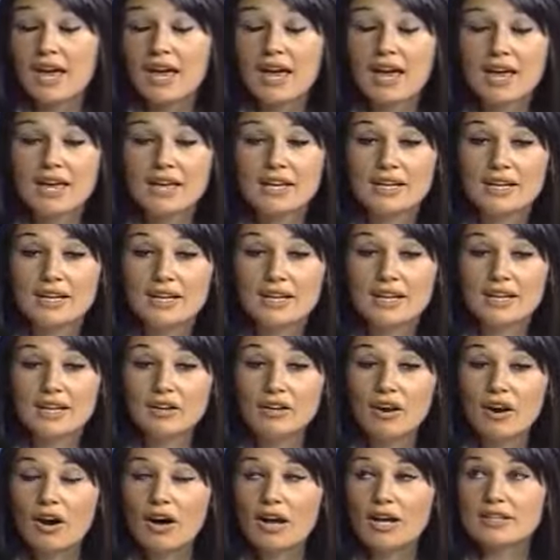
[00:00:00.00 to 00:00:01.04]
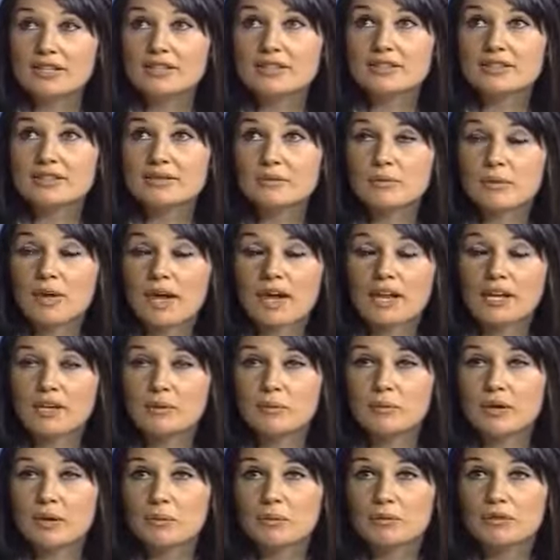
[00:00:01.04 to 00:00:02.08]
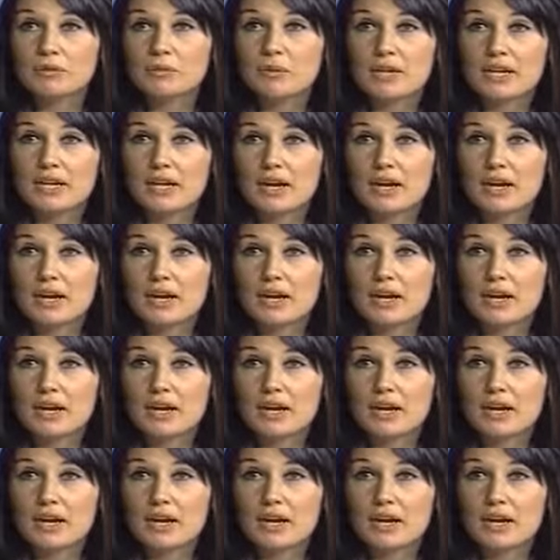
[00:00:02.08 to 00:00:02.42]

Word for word: and it costs anywhere between